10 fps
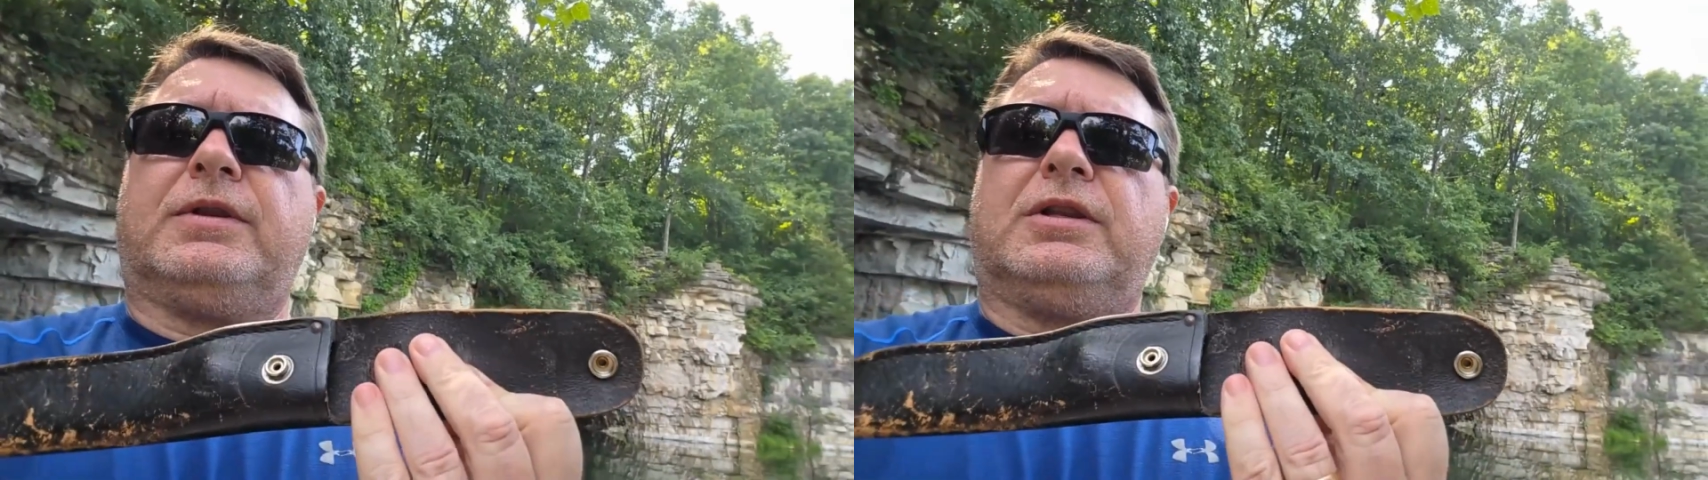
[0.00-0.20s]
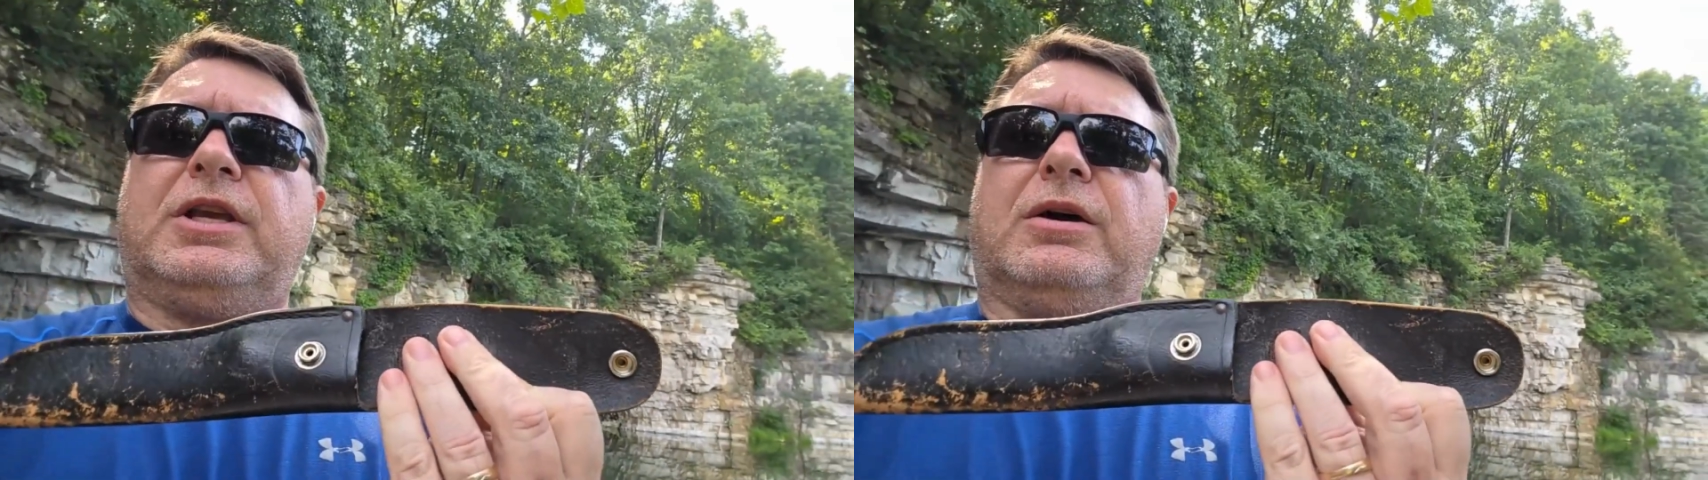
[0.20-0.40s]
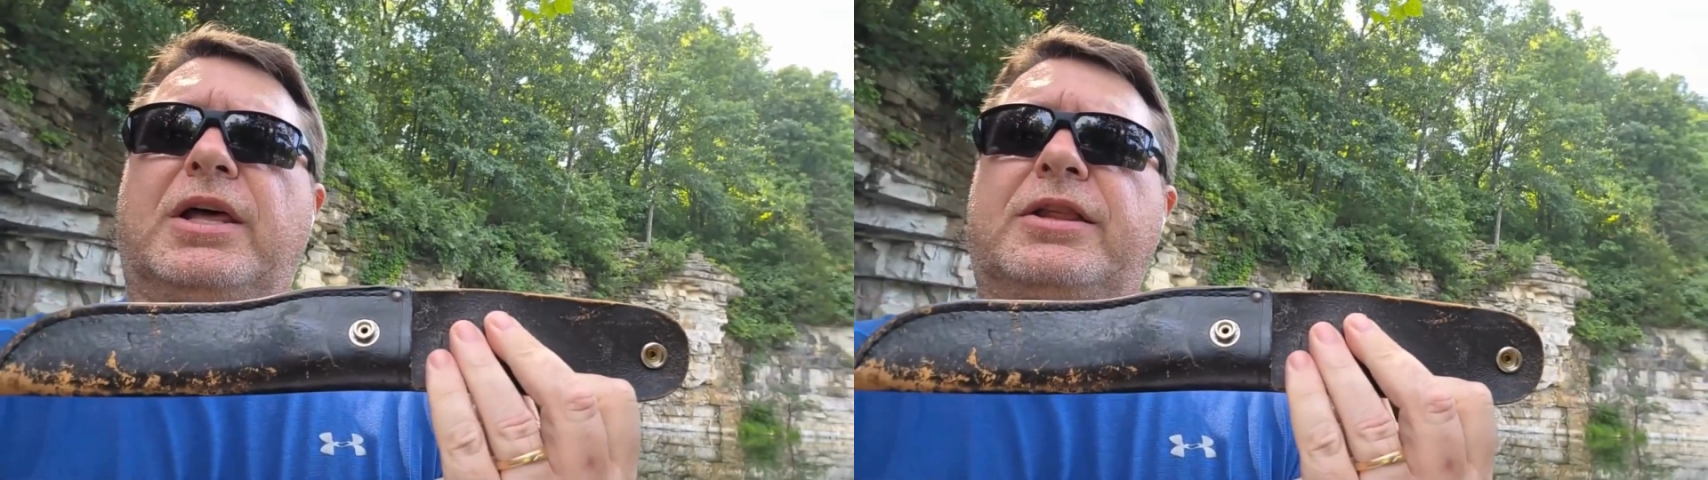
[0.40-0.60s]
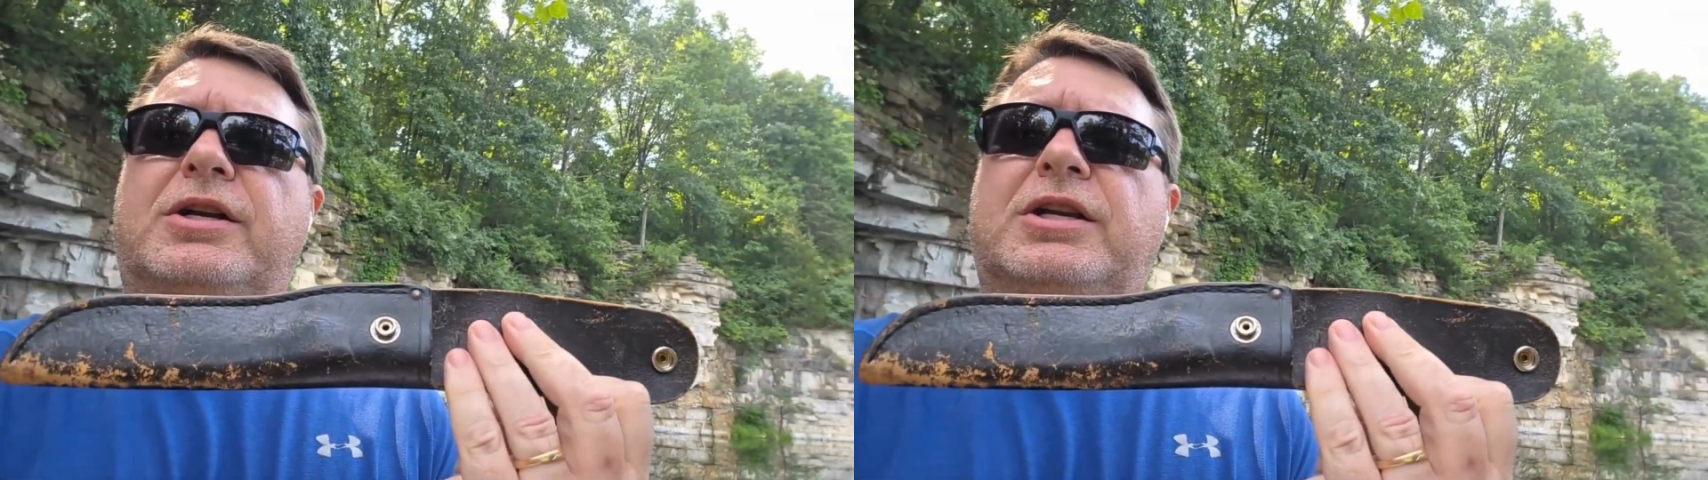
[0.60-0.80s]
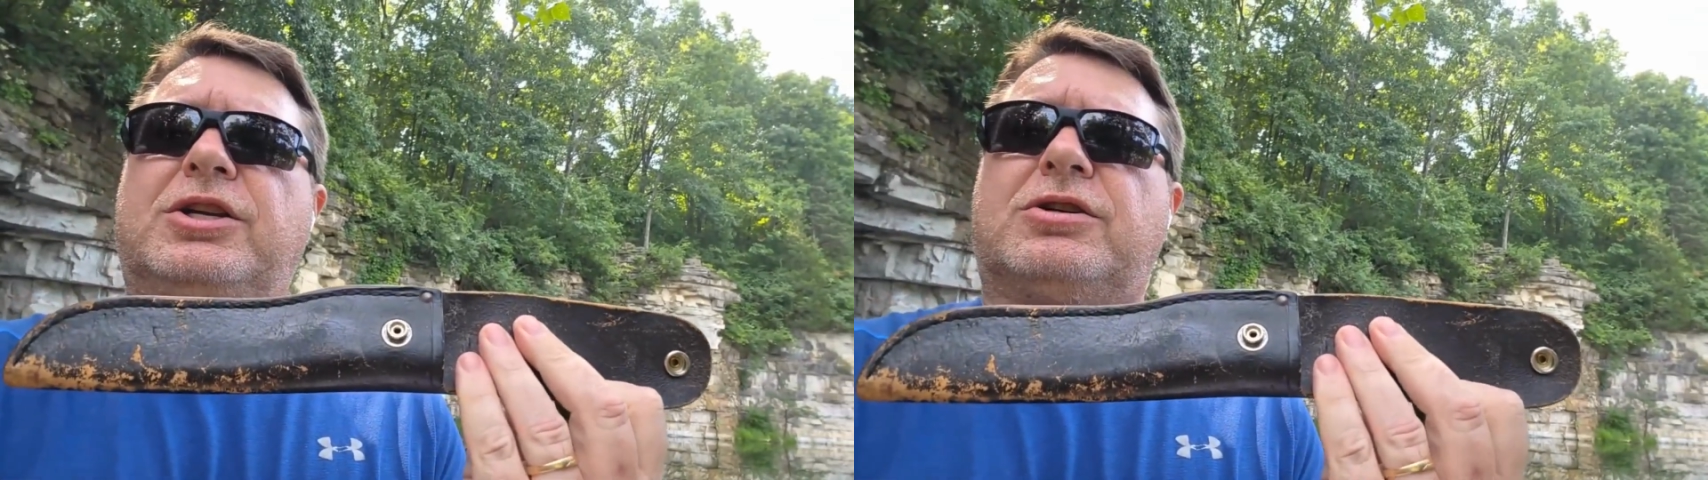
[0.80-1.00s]
leather
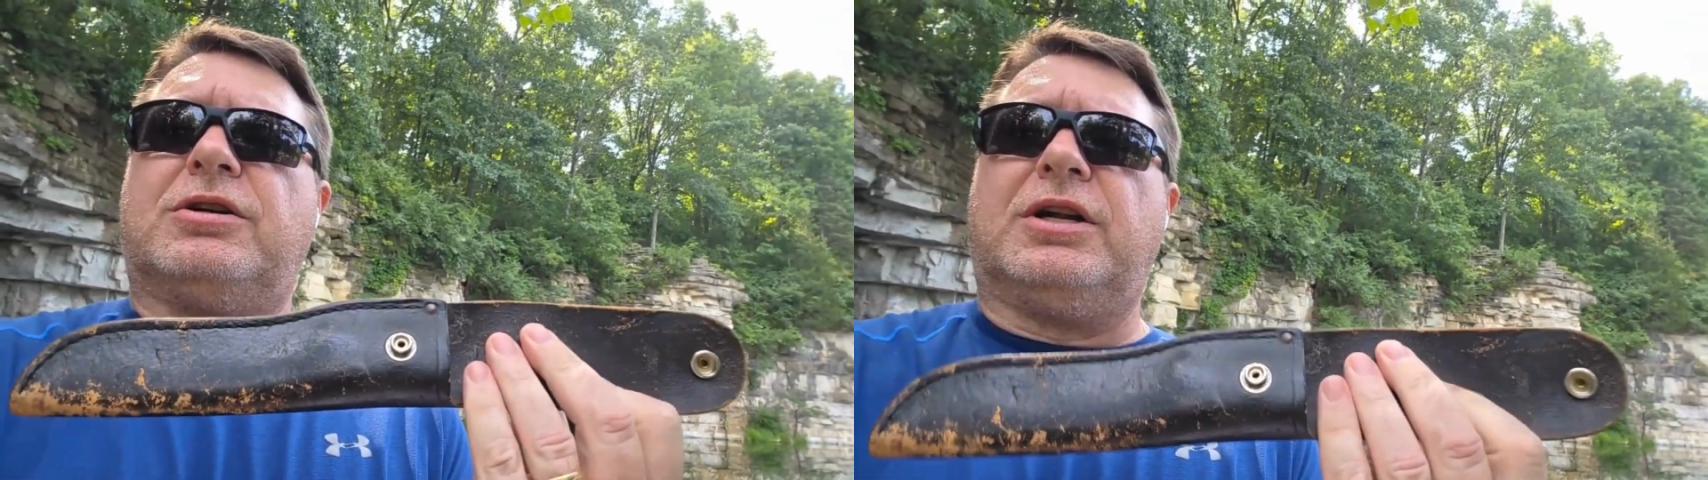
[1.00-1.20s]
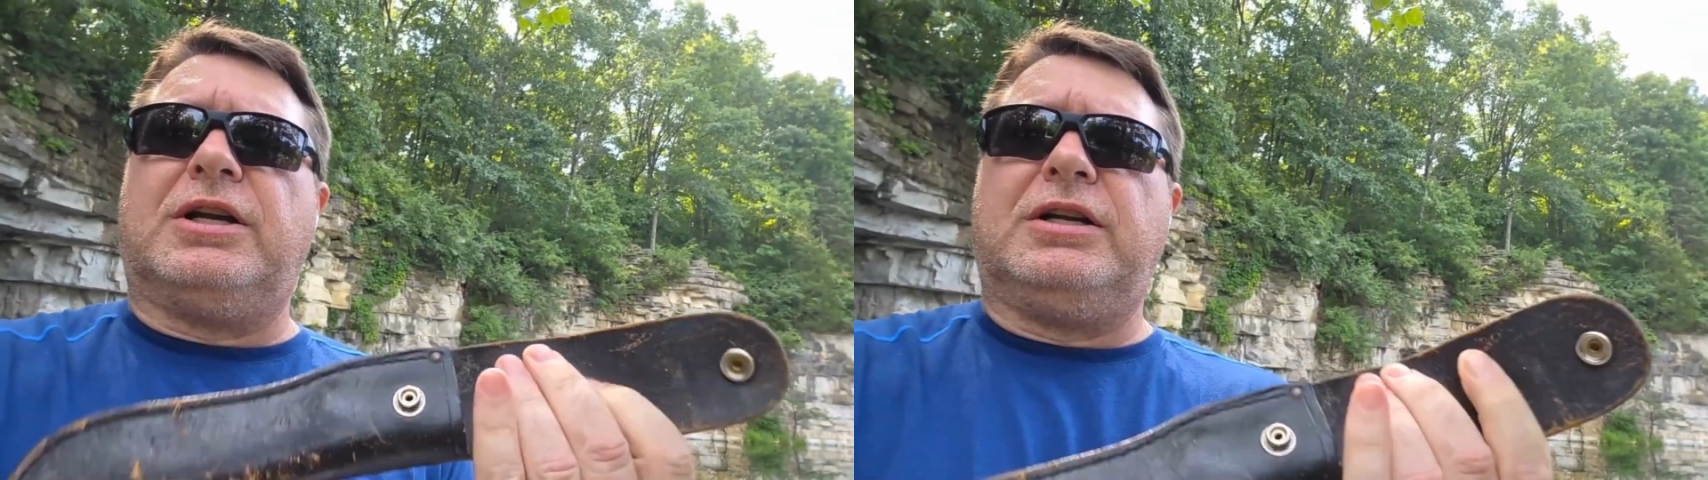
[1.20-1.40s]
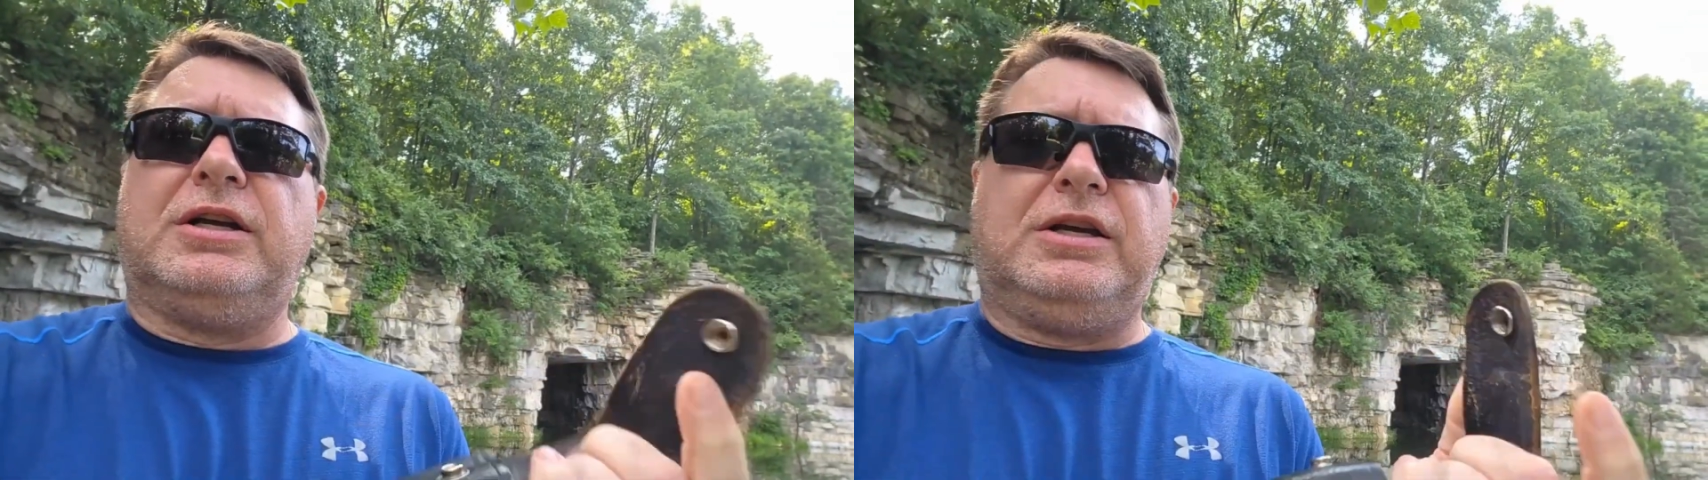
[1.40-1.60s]
conditioner on it,